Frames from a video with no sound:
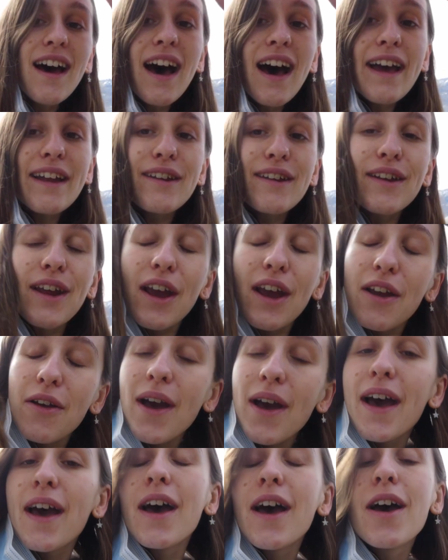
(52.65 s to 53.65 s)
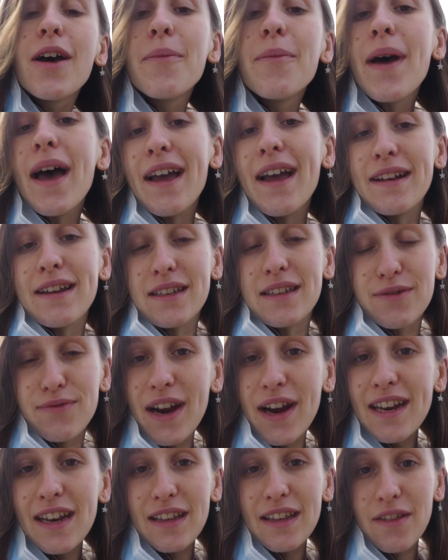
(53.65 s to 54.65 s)
And it's
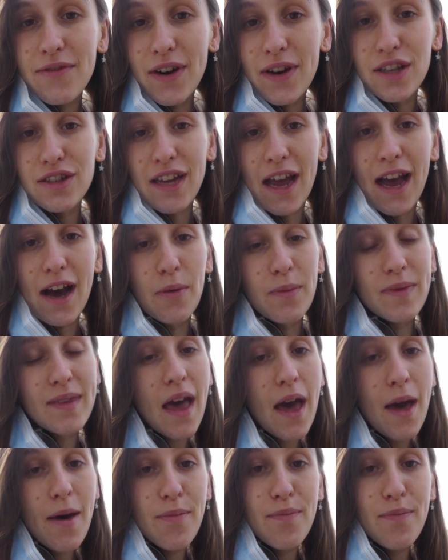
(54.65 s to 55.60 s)
right near the French Alps.